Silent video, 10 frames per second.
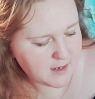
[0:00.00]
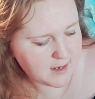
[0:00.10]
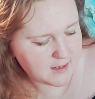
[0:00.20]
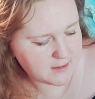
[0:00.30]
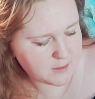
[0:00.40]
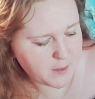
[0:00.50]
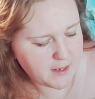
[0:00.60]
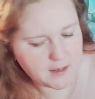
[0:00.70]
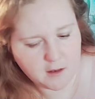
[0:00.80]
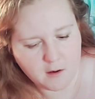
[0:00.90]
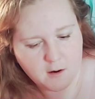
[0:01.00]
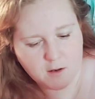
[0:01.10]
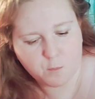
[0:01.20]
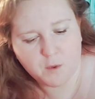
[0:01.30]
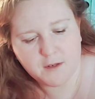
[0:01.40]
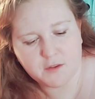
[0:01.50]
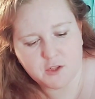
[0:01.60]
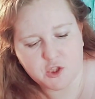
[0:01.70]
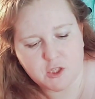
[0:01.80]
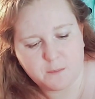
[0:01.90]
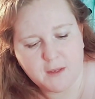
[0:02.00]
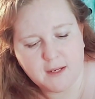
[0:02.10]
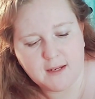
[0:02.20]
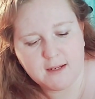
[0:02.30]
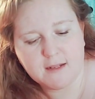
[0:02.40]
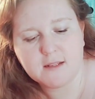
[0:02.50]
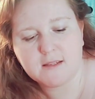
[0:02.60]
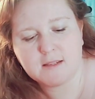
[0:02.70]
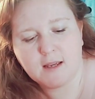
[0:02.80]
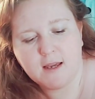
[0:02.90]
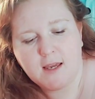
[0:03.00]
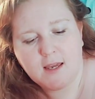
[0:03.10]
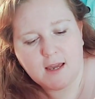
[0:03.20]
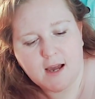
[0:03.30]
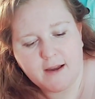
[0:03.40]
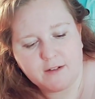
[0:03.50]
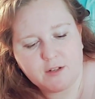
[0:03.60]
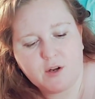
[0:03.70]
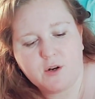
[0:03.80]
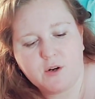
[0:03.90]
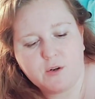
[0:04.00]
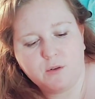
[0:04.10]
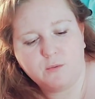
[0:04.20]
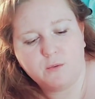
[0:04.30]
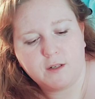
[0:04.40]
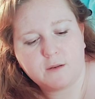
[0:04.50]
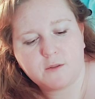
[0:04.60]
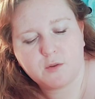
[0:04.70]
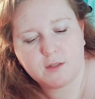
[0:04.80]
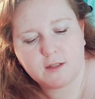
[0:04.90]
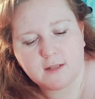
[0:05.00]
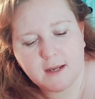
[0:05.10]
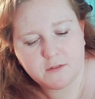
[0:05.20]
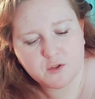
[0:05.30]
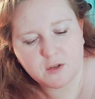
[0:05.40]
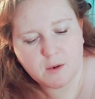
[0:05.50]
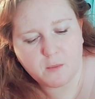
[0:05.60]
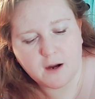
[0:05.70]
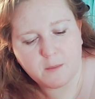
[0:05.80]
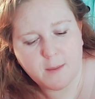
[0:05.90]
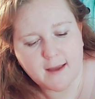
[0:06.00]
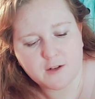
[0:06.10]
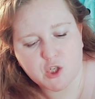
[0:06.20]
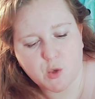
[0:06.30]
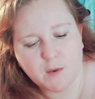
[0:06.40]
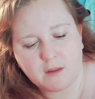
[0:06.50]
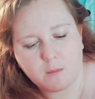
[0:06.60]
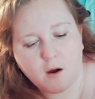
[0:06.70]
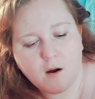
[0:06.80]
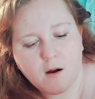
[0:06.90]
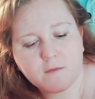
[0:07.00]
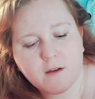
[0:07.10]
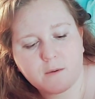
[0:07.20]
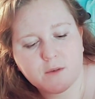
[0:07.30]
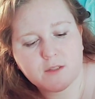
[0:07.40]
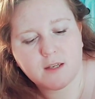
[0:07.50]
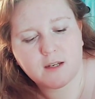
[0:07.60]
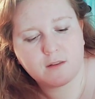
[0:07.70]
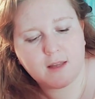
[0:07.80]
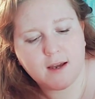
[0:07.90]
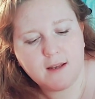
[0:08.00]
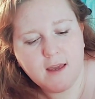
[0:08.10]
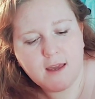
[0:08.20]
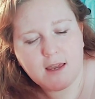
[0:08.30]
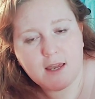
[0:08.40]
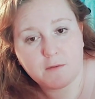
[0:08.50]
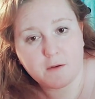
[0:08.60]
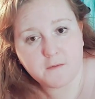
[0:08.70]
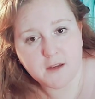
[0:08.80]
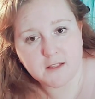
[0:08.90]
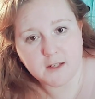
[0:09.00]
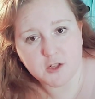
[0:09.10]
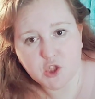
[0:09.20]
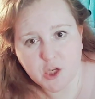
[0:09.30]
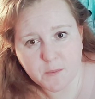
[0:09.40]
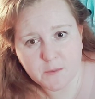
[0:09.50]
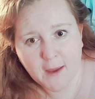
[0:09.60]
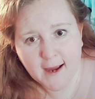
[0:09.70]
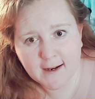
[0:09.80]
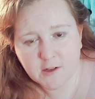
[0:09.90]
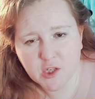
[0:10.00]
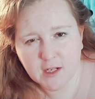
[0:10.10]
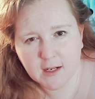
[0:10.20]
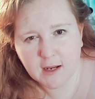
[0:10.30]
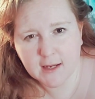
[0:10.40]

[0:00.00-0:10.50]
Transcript: depending on what the shipping is, I know when I was doing a live stream a while back showing them off, I was thinking that if it fits, it ships packaging, and I